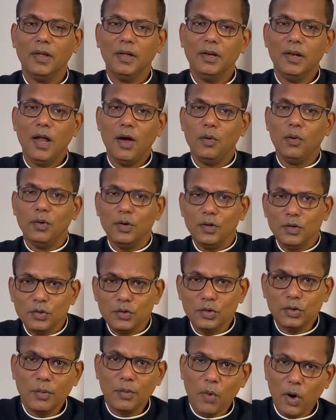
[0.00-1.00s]
Now,
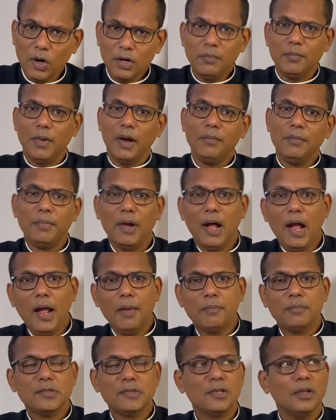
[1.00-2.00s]
to the modern mind
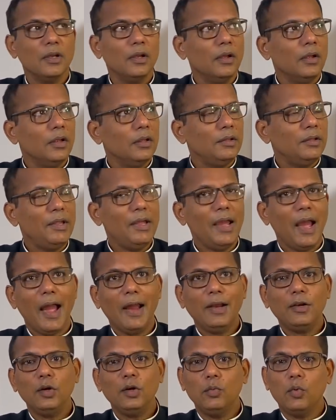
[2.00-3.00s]
perhaps, the
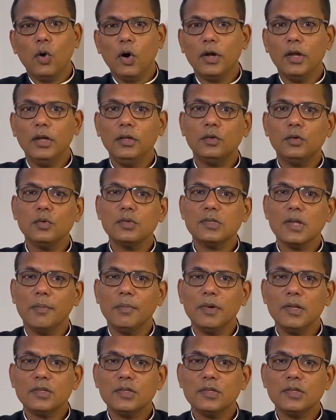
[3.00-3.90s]
act of walking through somebody's